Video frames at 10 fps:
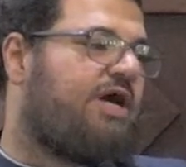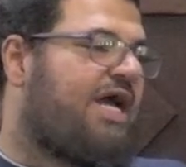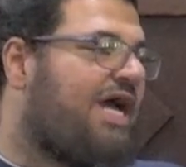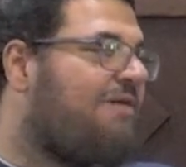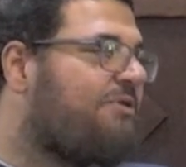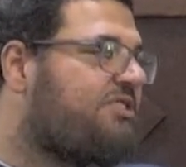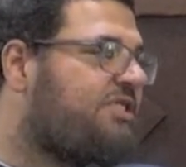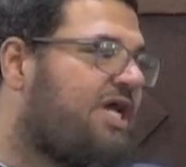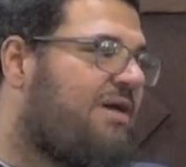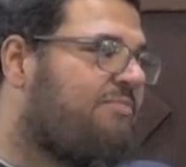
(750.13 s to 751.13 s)
a habit
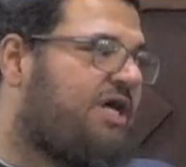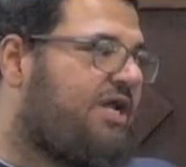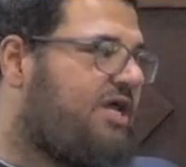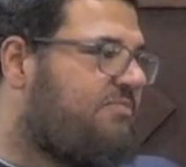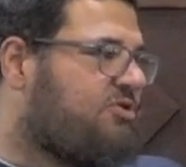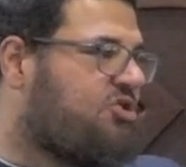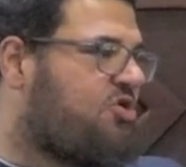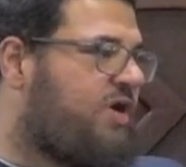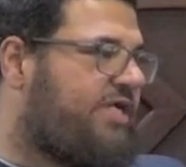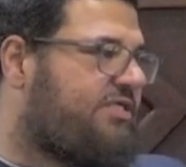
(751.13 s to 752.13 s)
that I'm not able to
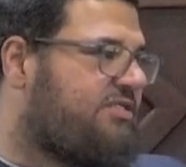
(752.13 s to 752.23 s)
quit,